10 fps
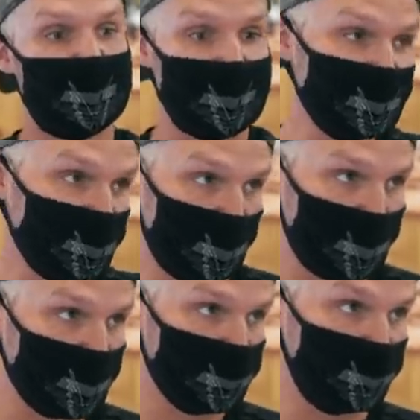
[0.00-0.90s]
any
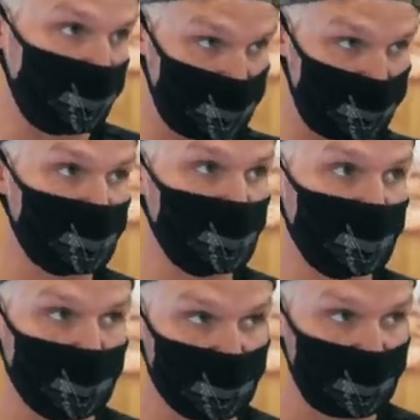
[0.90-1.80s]
dog, but especially a
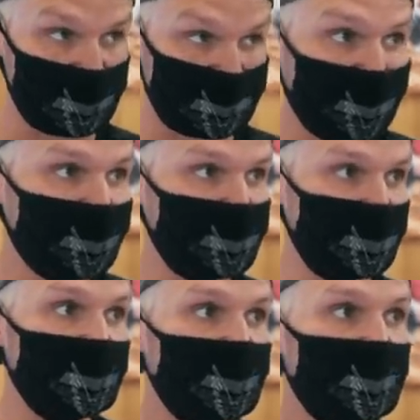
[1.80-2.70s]
dog with
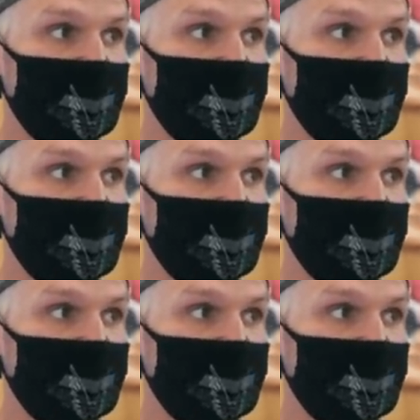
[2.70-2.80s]
anxiety,